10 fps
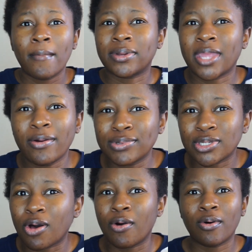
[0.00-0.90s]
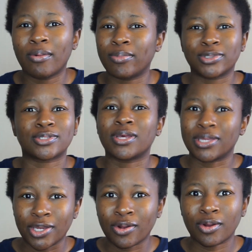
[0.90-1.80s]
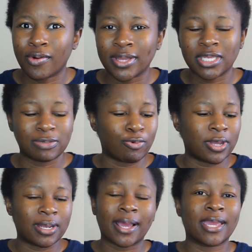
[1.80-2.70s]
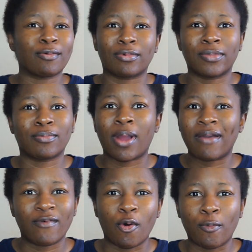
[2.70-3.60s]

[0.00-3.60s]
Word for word: but that was almost a year ago at this point and i can't remember i haven't